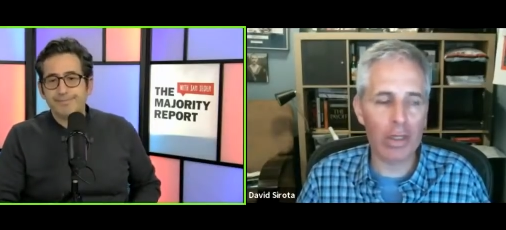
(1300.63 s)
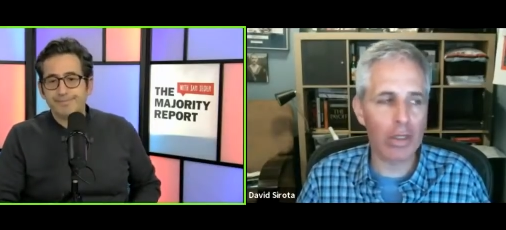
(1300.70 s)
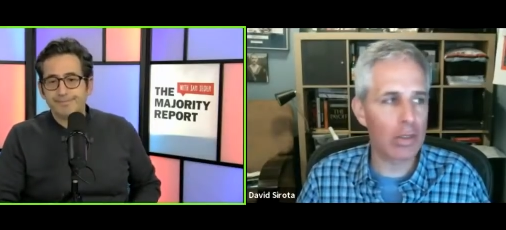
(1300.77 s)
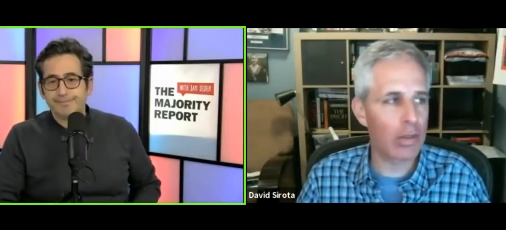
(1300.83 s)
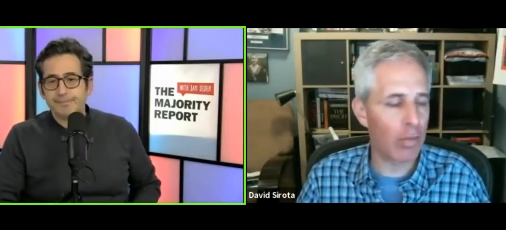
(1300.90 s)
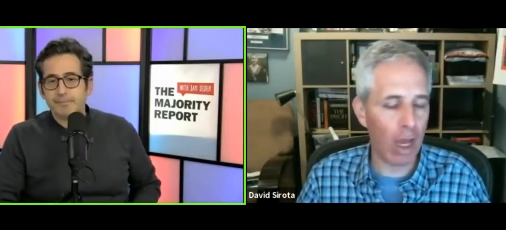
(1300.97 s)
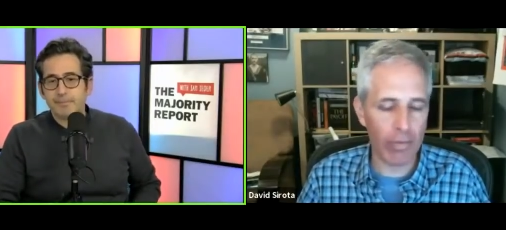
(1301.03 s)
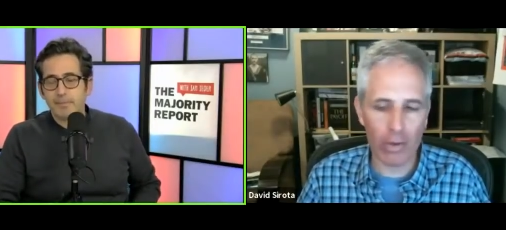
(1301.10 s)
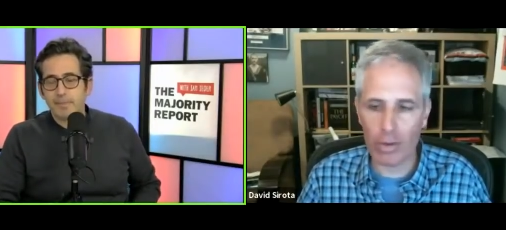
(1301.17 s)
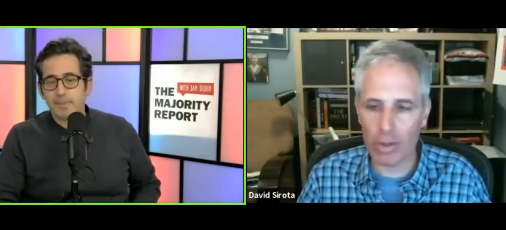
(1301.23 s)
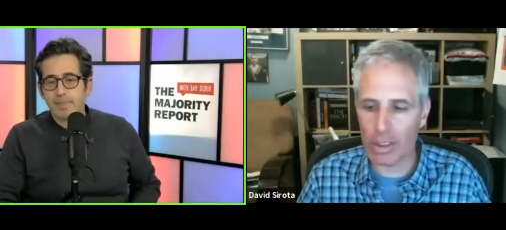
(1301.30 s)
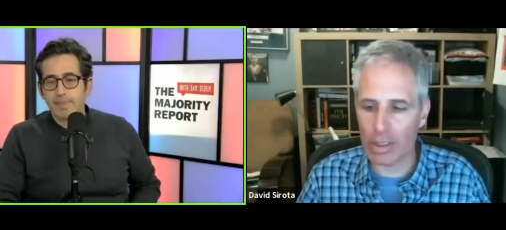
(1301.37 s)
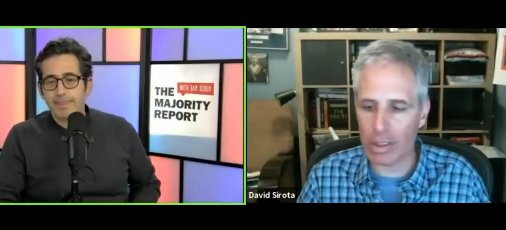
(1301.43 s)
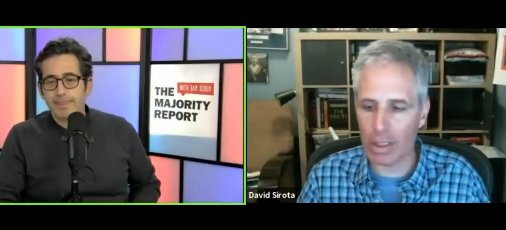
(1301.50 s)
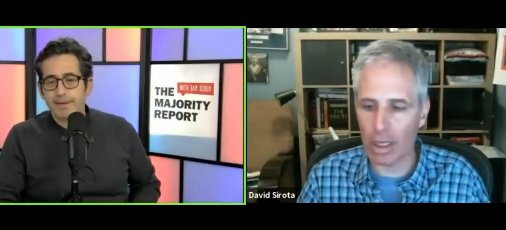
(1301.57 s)
Speaker 1: is
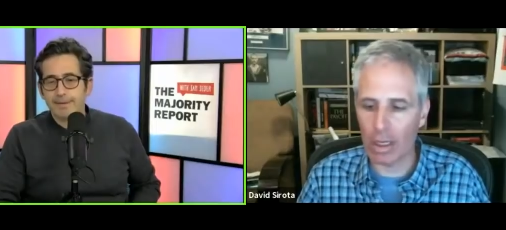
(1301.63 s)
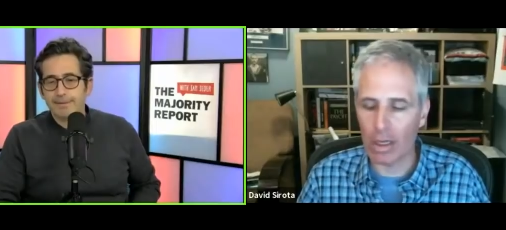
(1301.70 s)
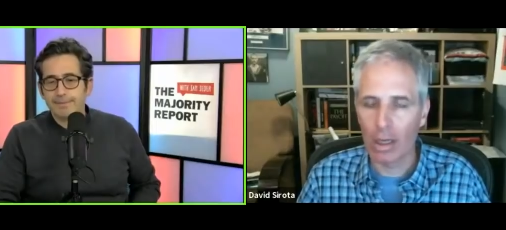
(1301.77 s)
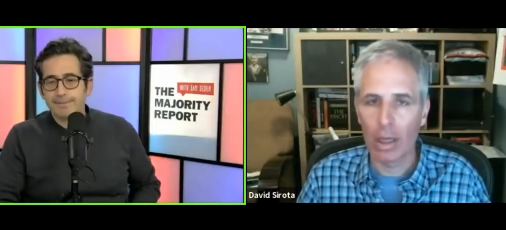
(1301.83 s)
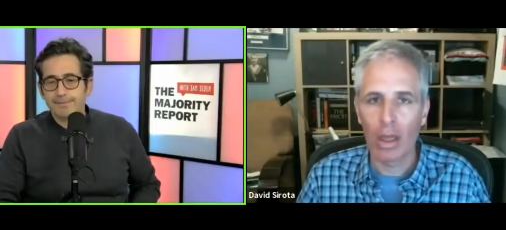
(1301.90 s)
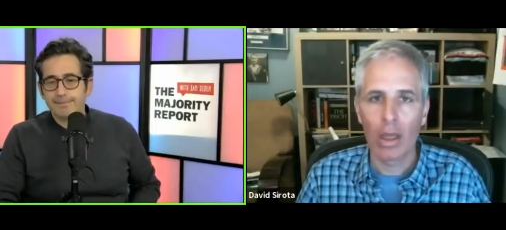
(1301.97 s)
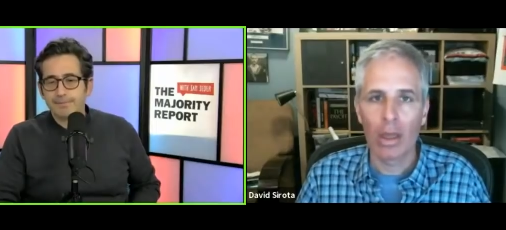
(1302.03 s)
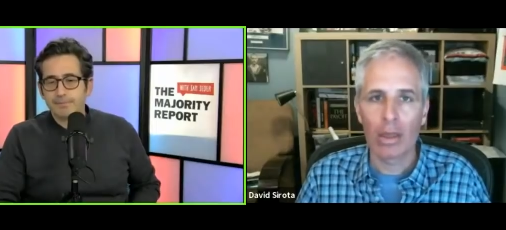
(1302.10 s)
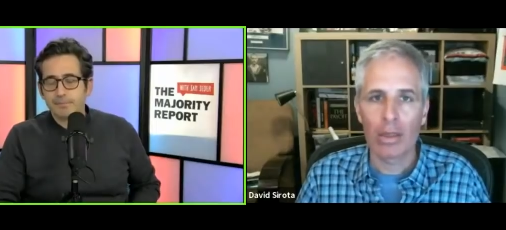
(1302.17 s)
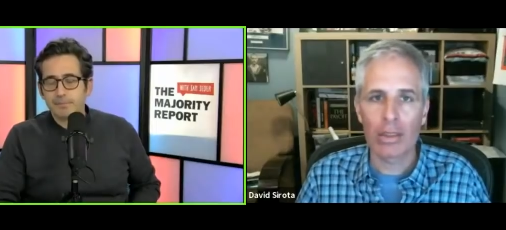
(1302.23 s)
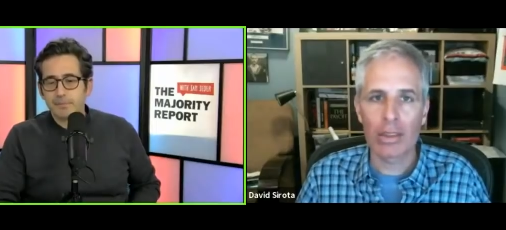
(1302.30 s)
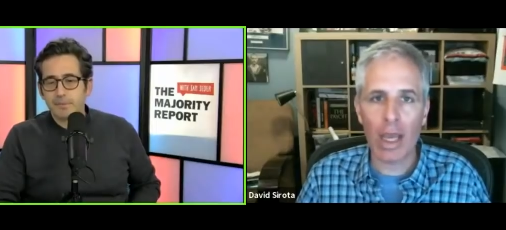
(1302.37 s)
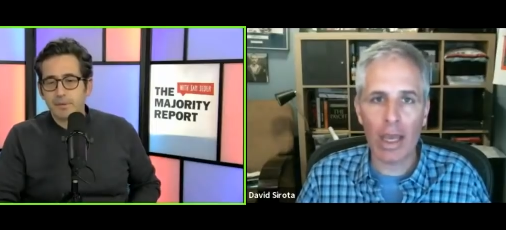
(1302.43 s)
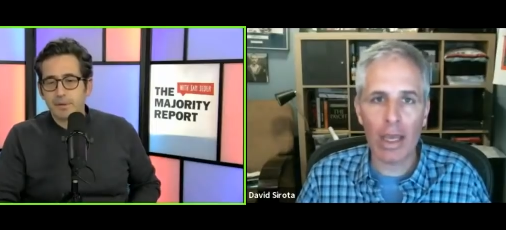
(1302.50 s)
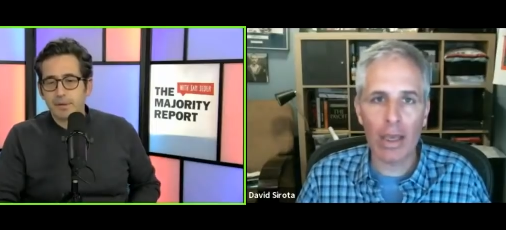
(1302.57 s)
that
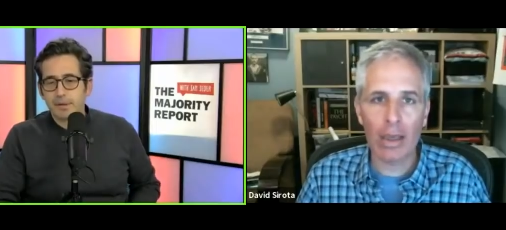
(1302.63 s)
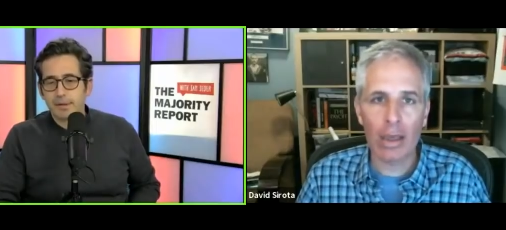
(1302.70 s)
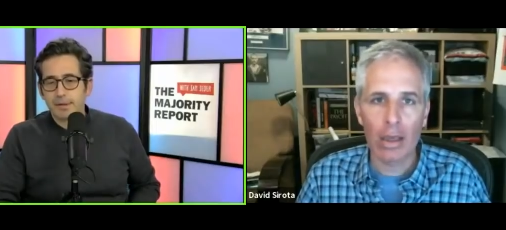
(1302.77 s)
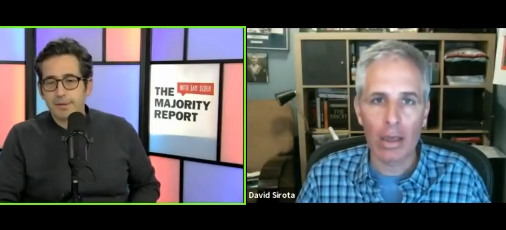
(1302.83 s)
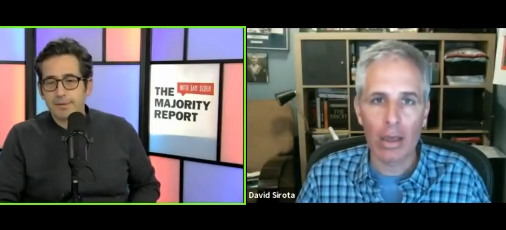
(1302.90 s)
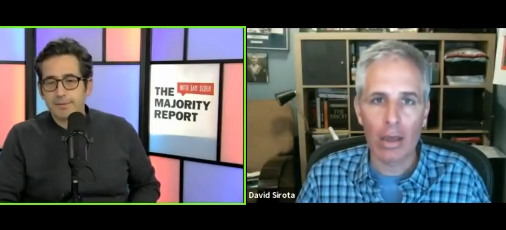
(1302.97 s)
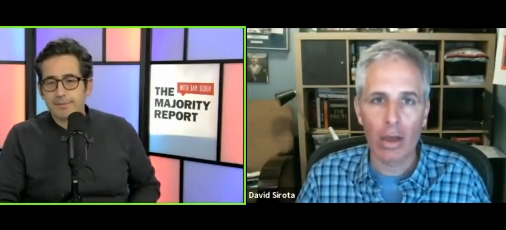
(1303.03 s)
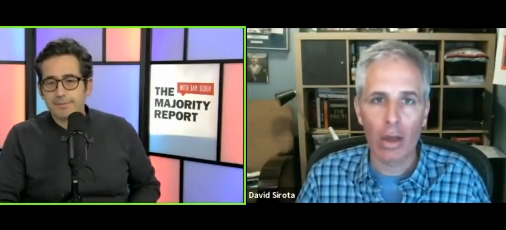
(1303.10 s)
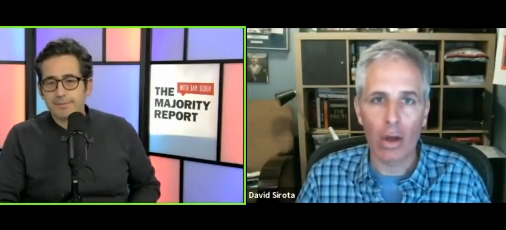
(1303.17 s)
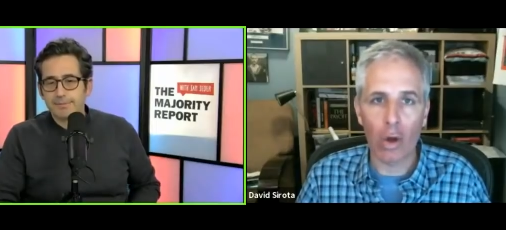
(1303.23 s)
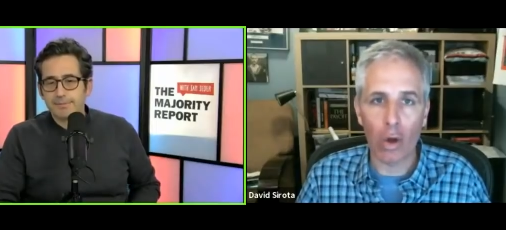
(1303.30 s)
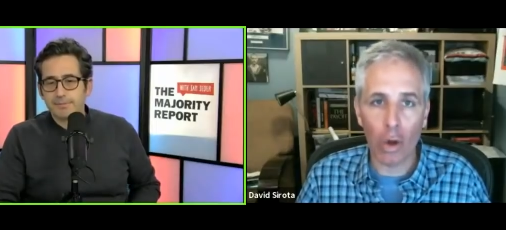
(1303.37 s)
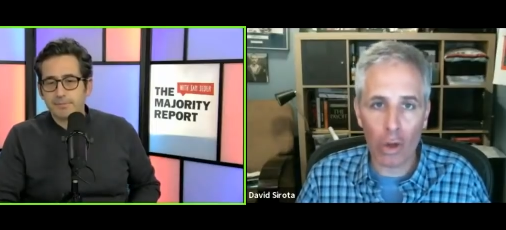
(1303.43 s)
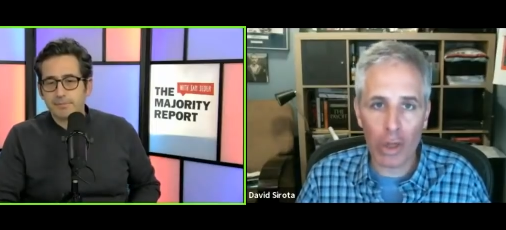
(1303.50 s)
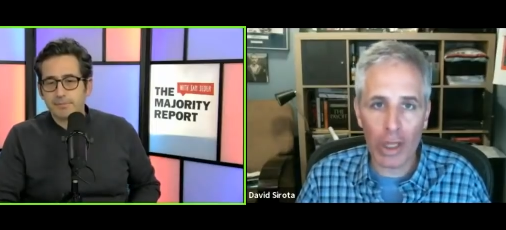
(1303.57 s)
saying
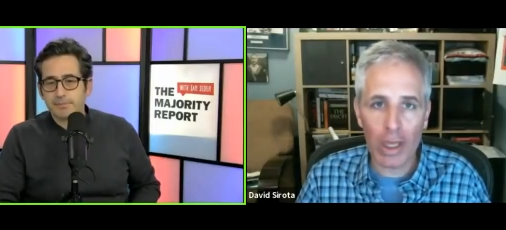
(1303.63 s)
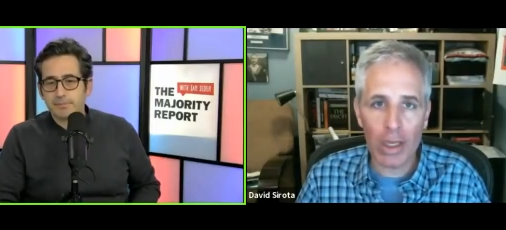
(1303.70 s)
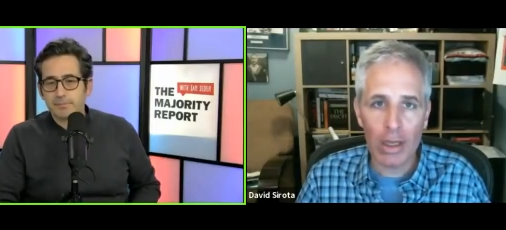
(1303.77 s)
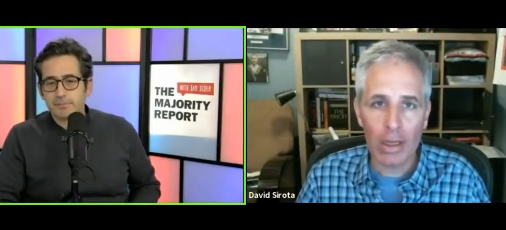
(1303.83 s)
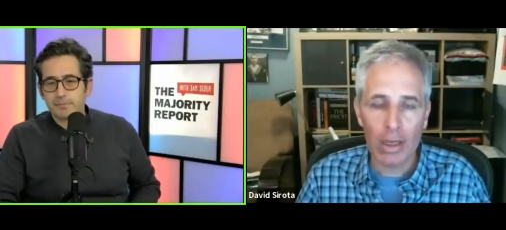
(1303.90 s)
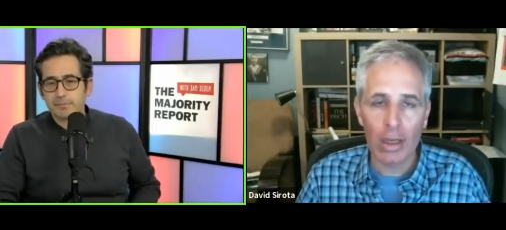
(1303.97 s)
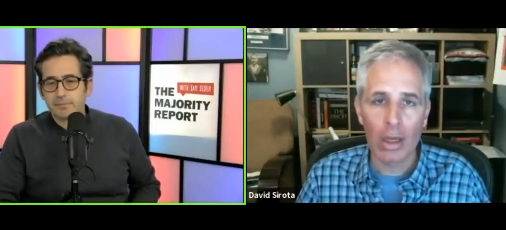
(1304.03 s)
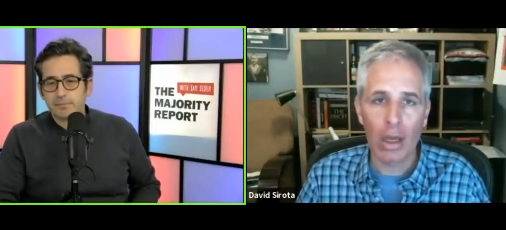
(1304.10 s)
early,